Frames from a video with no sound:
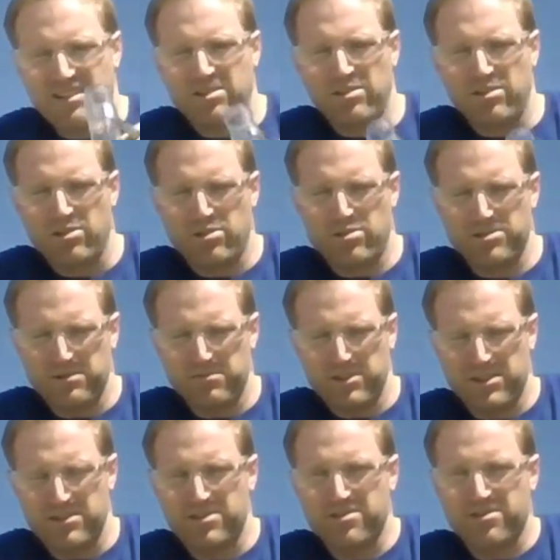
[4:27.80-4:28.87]
Close. I'm
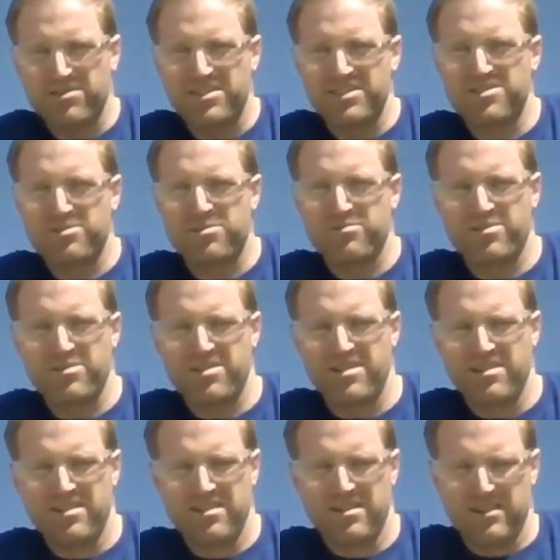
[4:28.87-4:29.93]
going to turn this
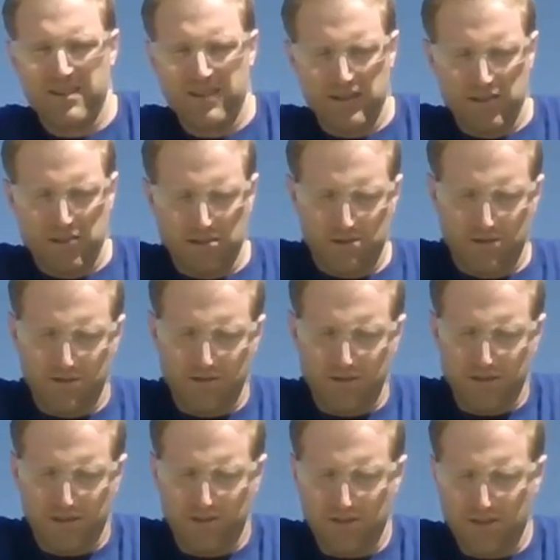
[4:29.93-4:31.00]

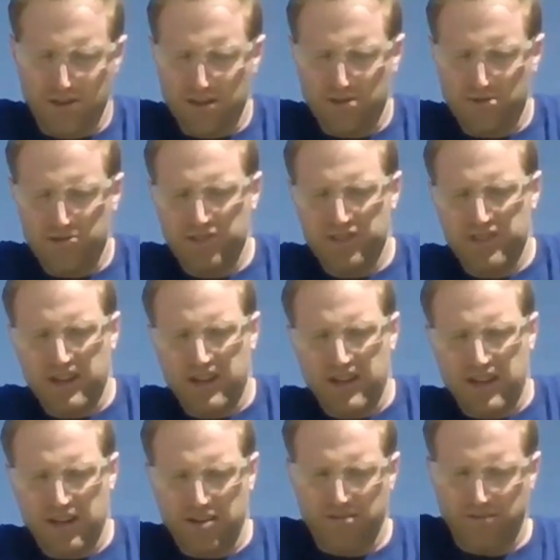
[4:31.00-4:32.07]
to the other
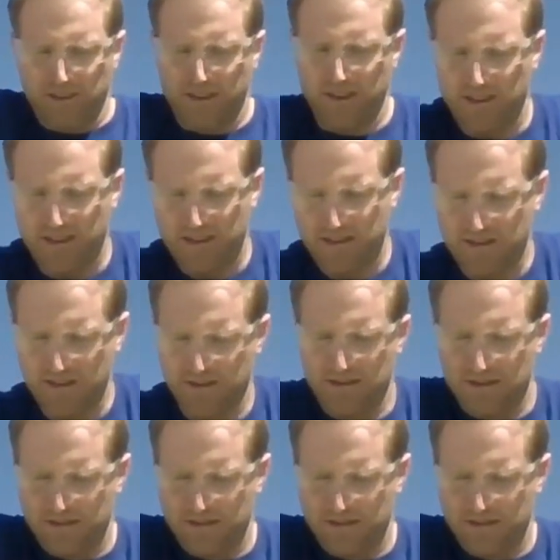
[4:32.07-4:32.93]
side if I can.